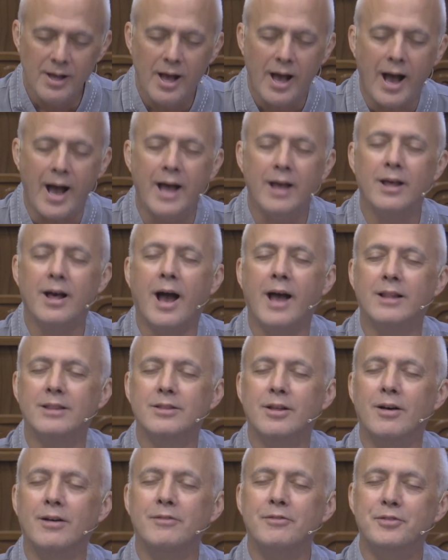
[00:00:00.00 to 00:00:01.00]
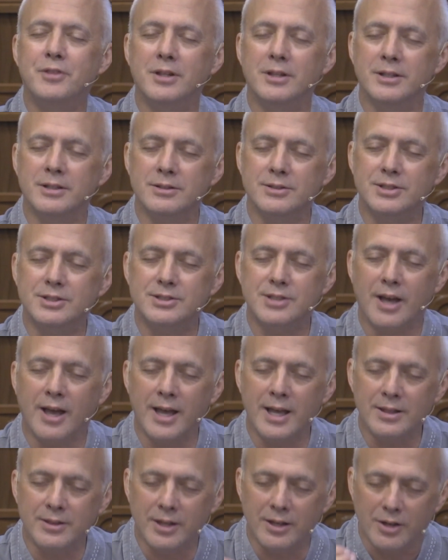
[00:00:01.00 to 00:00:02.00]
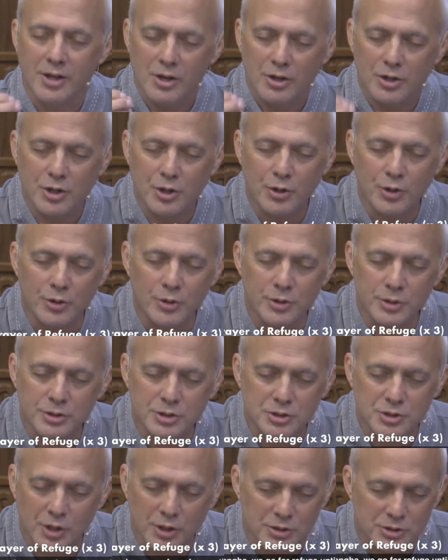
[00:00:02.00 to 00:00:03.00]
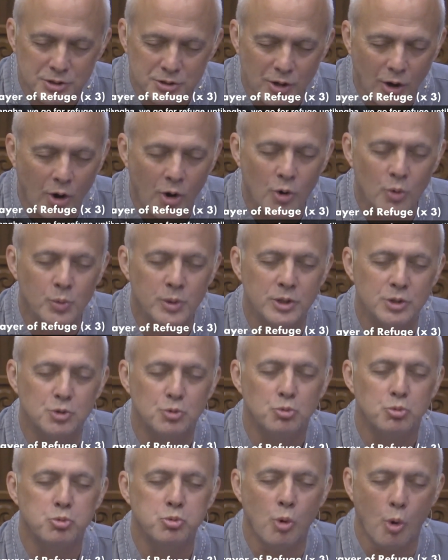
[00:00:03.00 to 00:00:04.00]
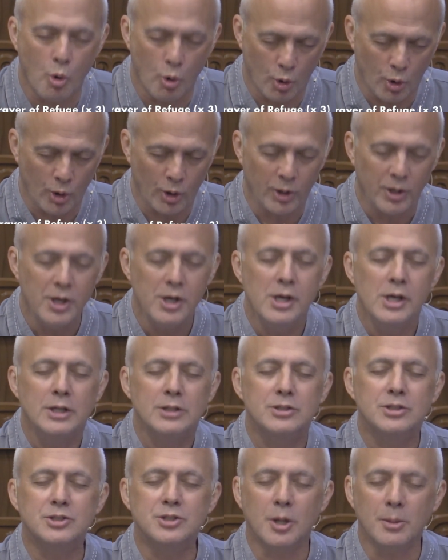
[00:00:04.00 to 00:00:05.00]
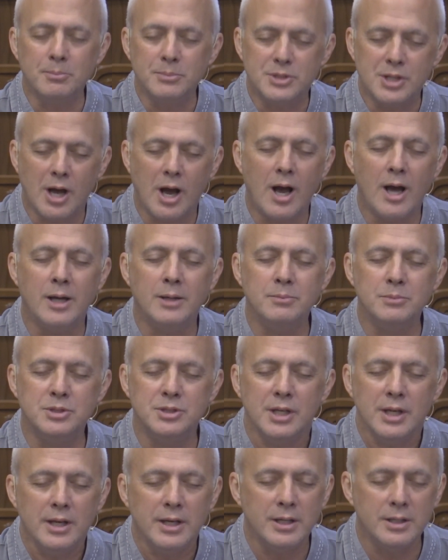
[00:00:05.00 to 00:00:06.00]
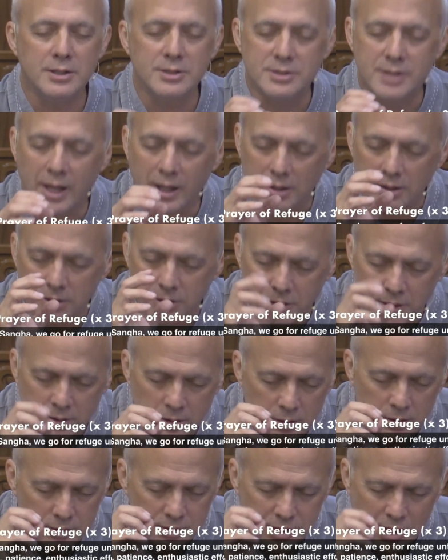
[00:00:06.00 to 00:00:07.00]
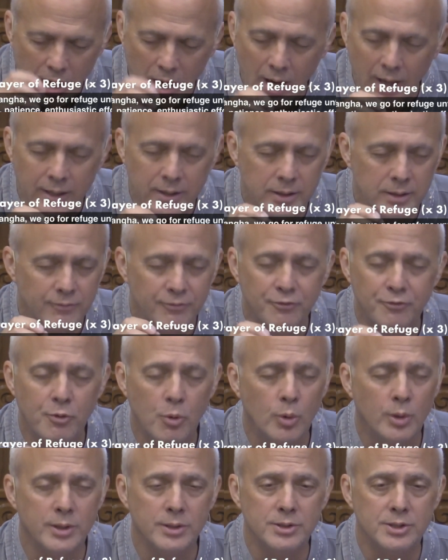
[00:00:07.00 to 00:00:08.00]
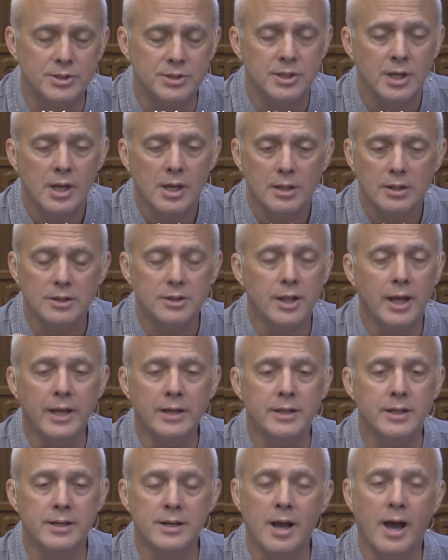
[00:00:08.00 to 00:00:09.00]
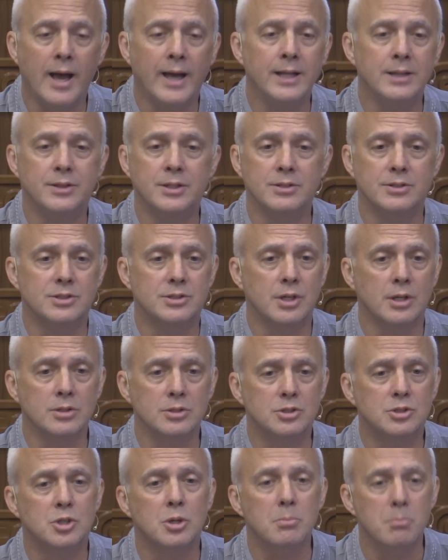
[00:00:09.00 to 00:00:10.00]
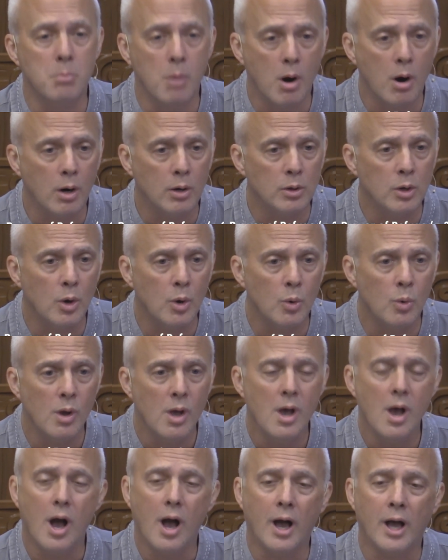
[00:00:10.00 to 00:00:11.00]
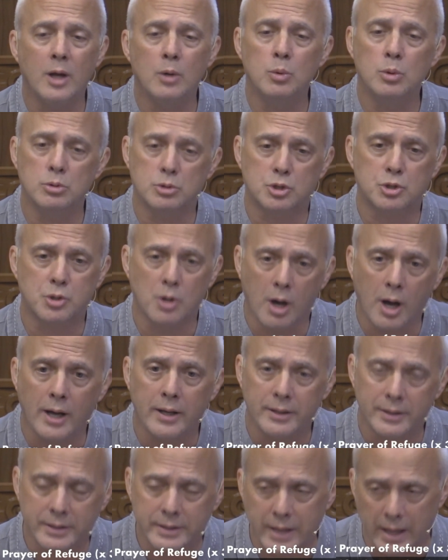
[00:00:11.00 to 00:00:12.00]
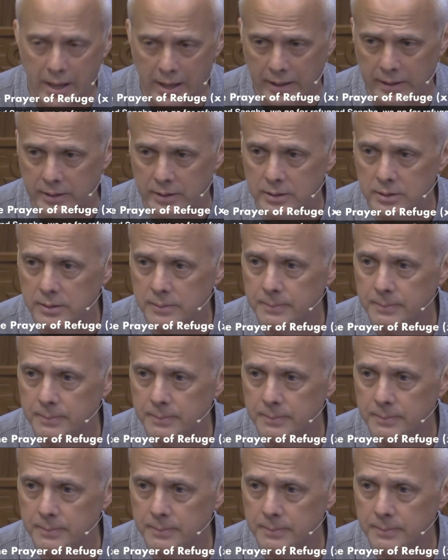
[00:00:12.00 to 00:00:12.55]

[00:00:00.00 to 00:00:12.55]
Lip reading: I love the little saying that courage doesn't always roar. Sometimes it is that little tiny voice late at night that says, tomorrow I will try again.